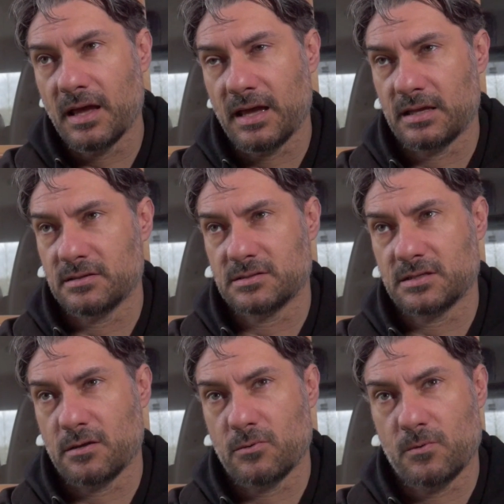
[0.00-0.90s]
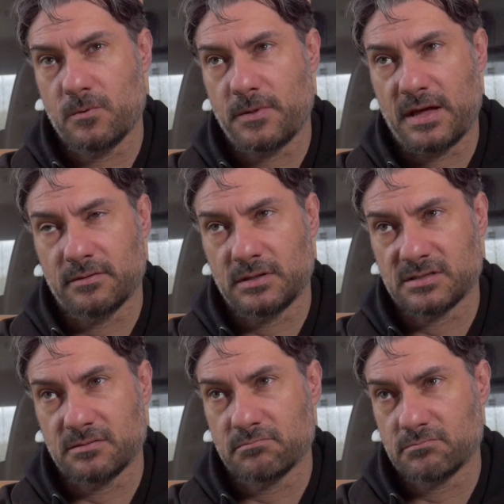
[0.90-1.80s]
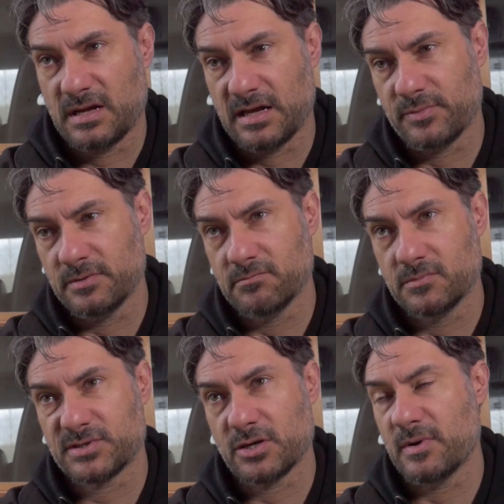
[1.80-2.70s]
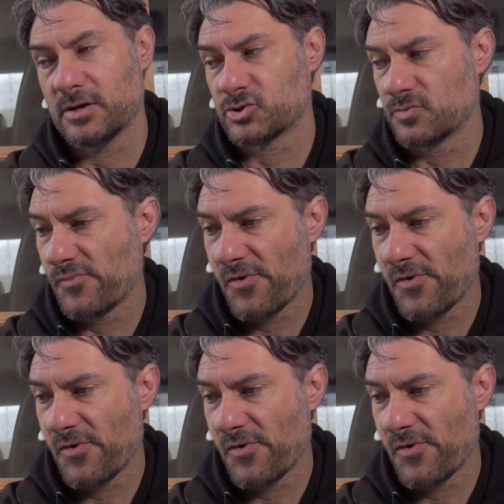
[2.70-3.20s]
and so that doesn't happen so much.